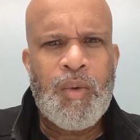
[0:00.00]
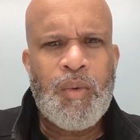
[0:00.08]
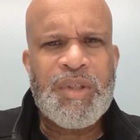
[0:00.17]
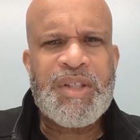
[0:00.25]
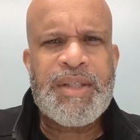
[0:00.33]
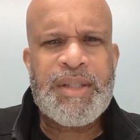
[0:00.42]

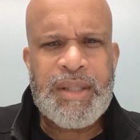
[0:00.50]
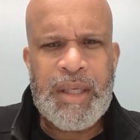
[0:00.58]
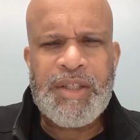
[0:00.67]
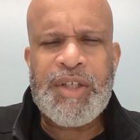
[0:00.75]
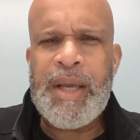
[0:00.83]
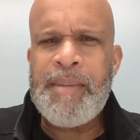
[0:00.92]
was
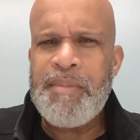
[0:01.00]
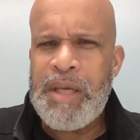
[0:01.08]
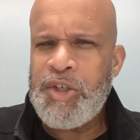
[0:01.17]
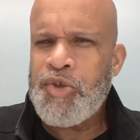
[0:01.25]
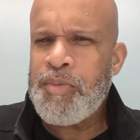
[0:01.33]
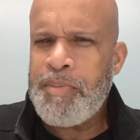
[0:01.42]
such a
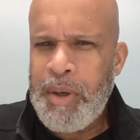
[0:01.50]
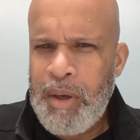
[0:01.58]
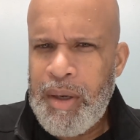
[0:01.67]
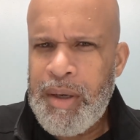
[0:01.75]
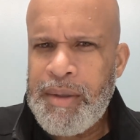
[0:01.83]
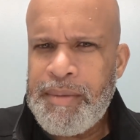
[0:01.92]
major
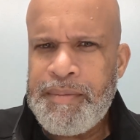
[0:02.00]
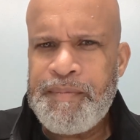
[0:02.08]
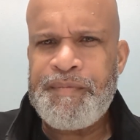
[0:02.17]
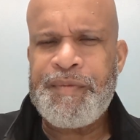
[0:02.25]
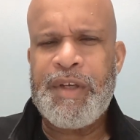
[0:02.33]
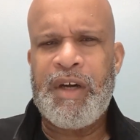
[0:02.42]
part
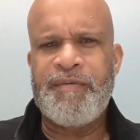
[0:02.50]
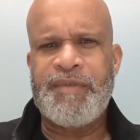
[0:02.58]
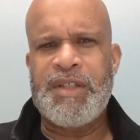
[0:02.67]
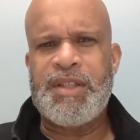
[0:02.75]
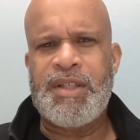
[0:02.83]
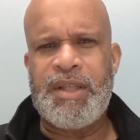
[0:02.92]
of
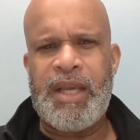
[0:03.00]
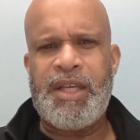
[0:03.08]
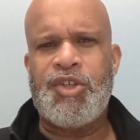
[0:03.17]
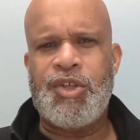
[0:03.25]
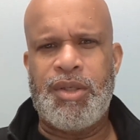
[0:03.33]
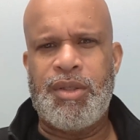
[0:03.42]
this
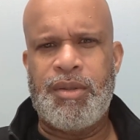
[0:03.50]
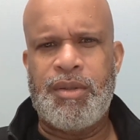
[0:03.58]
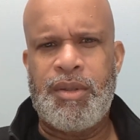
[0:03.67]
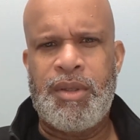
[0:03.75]
nation